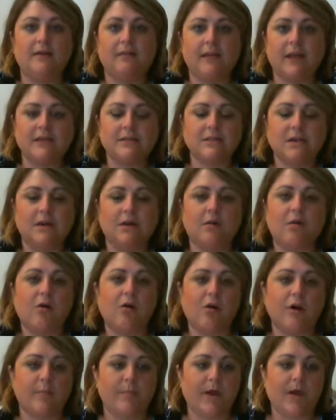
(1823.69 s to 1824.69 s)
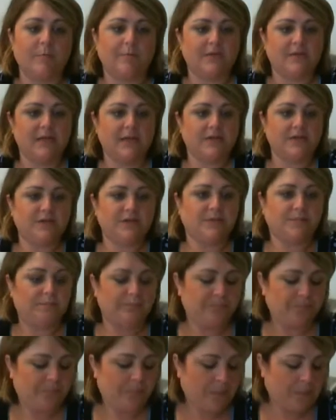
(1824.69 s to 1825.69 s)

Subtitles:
that's called a heart palpitation.